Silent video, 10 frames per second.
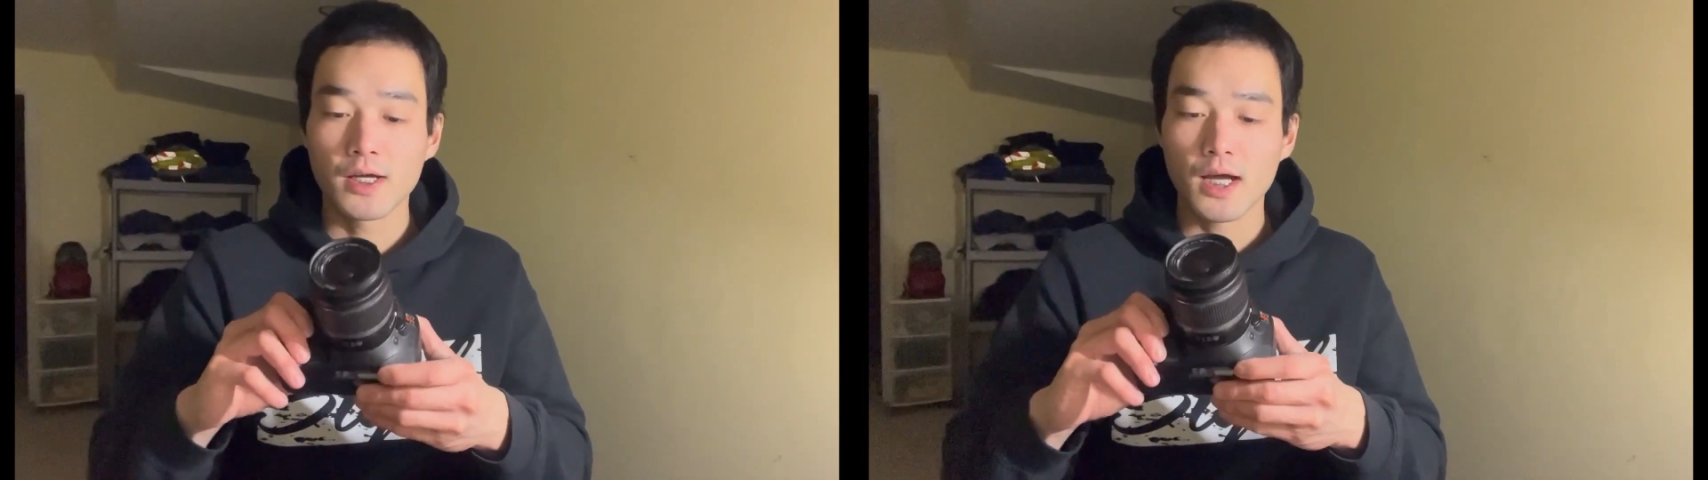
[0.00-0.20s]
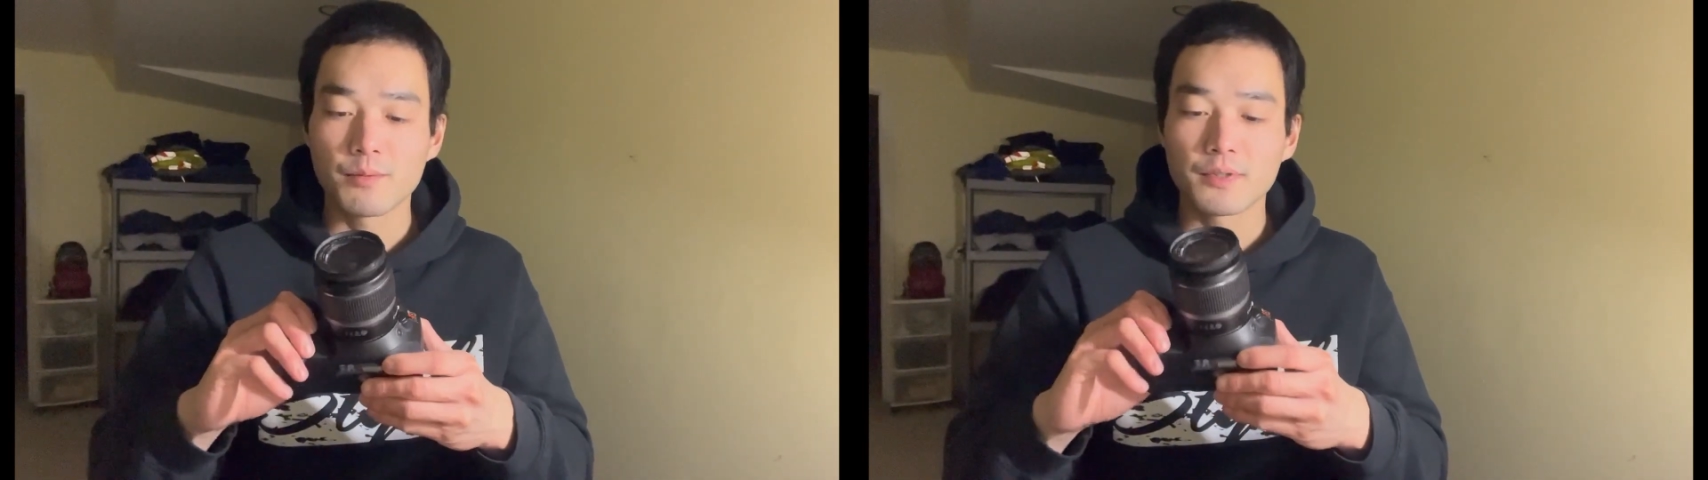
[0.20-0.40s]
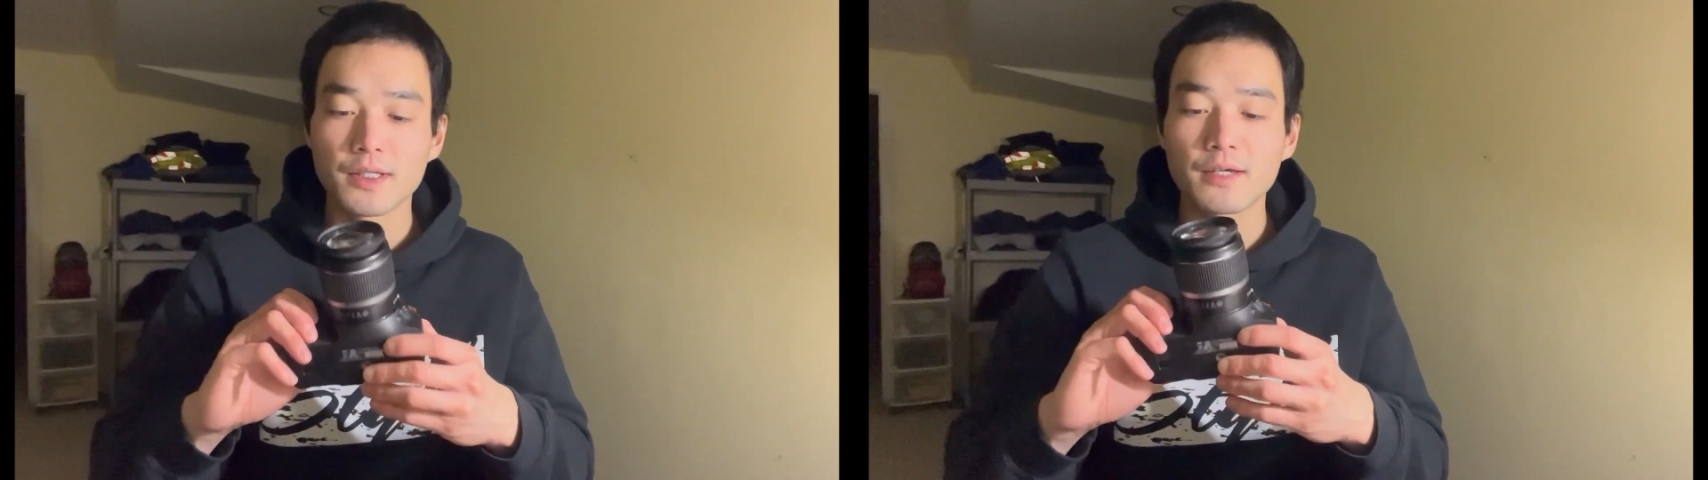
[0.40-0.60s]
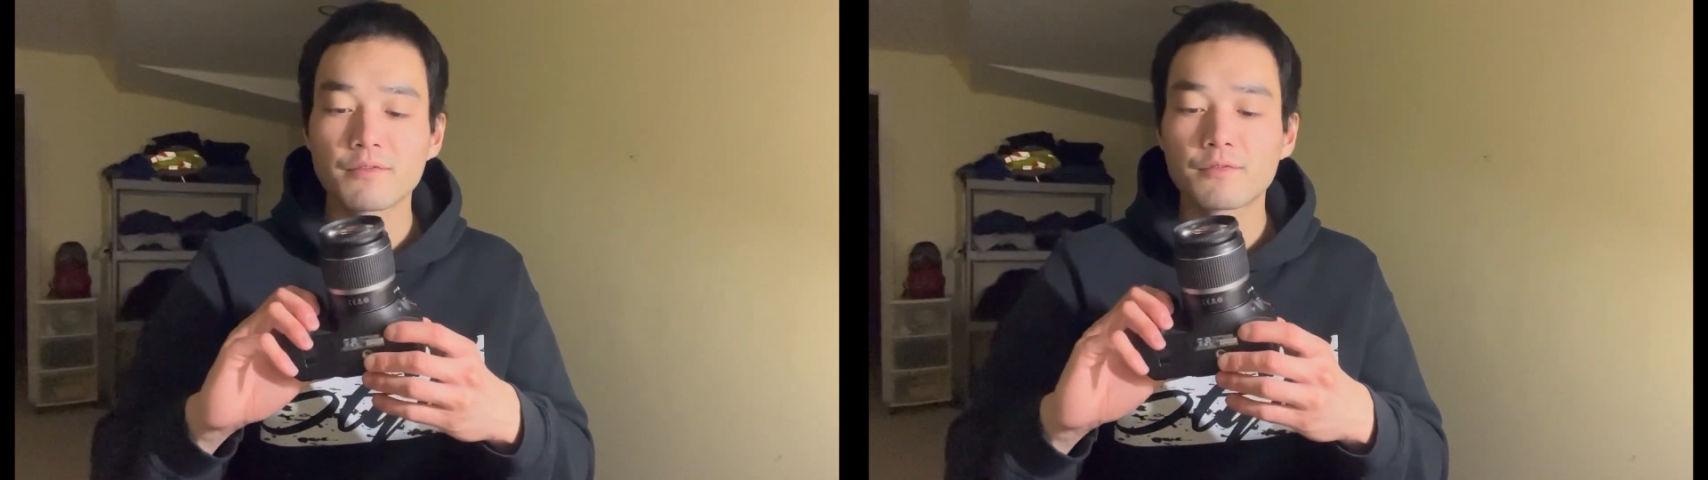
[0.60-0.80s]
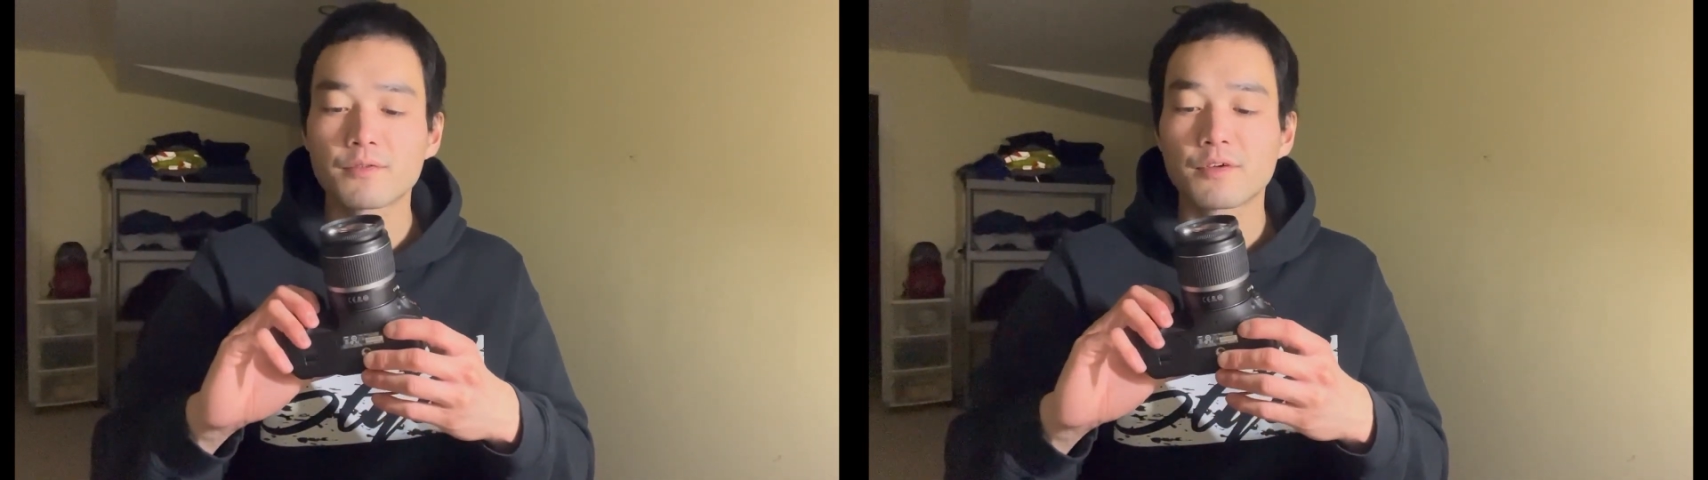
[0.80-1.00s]
I
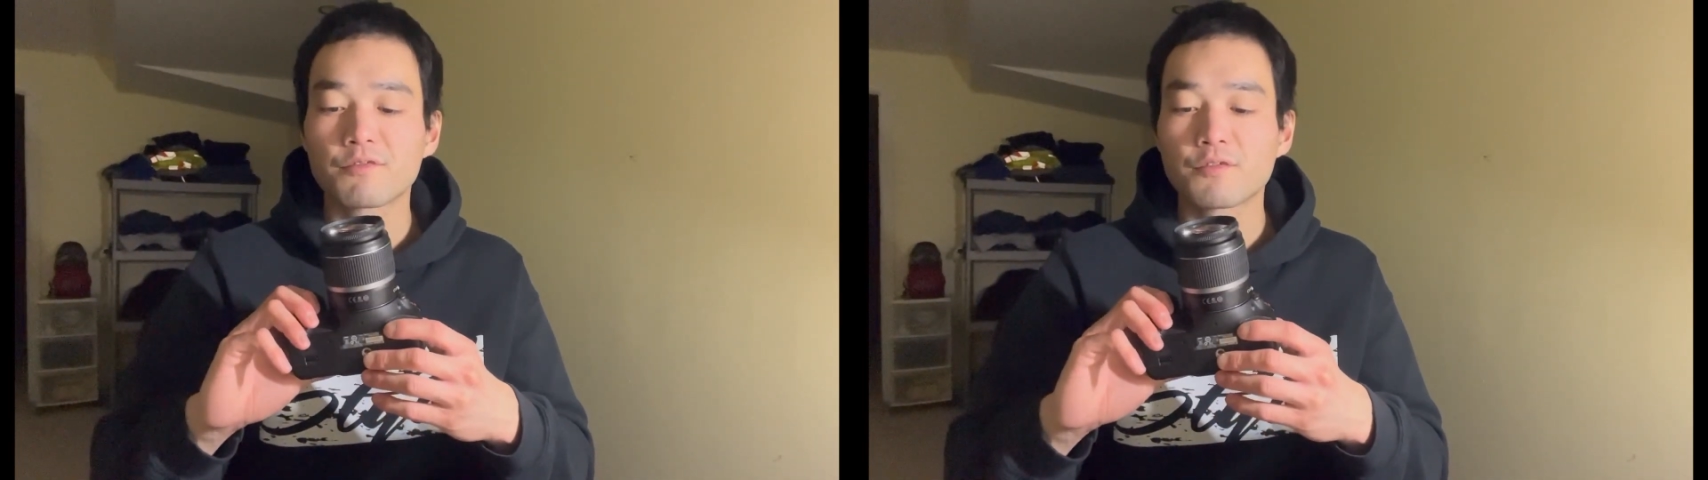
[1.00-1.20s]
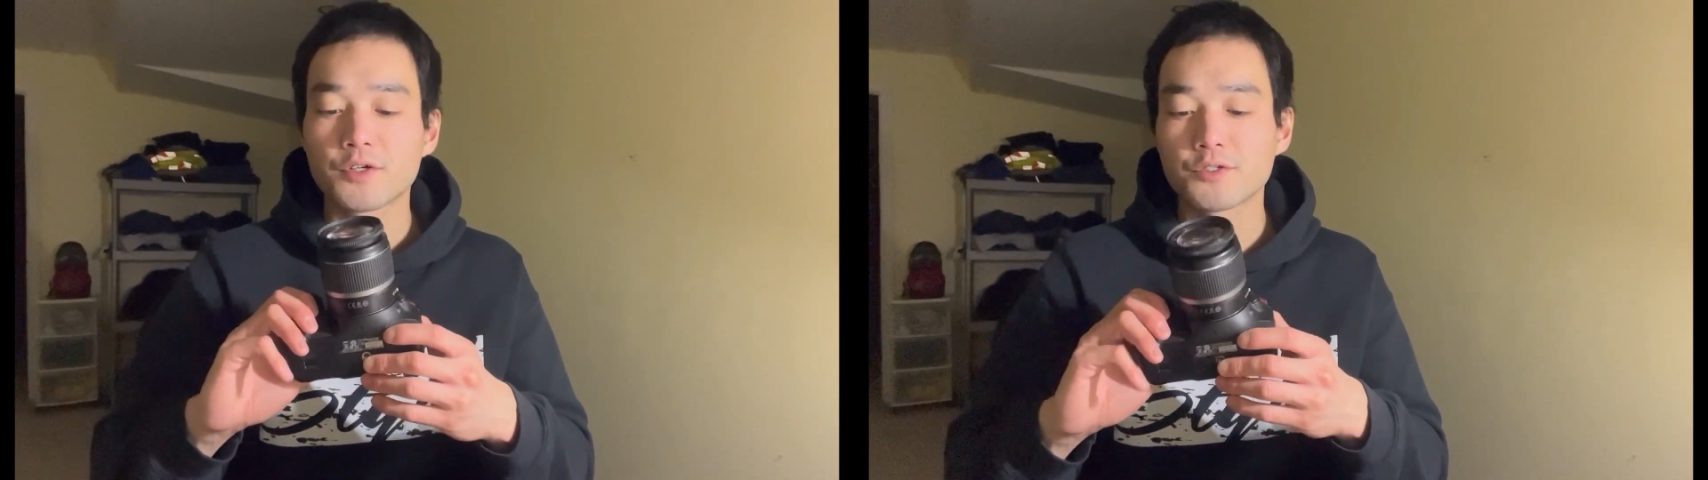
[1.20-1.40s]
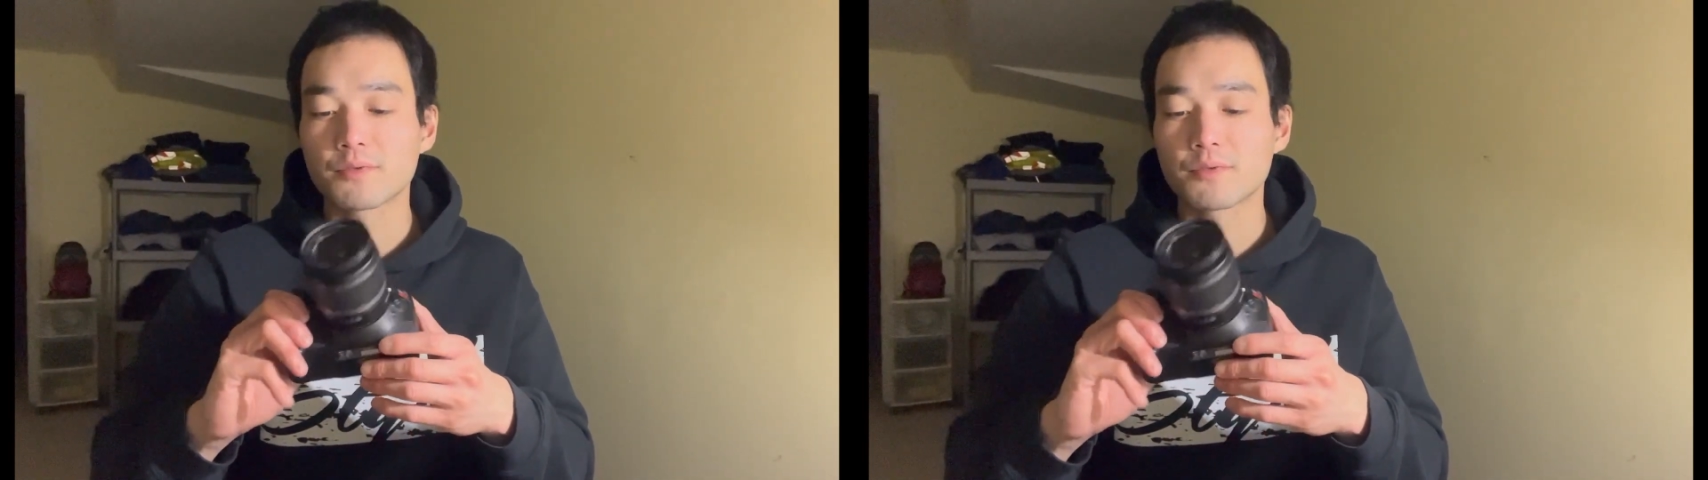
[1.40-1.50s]
believe the first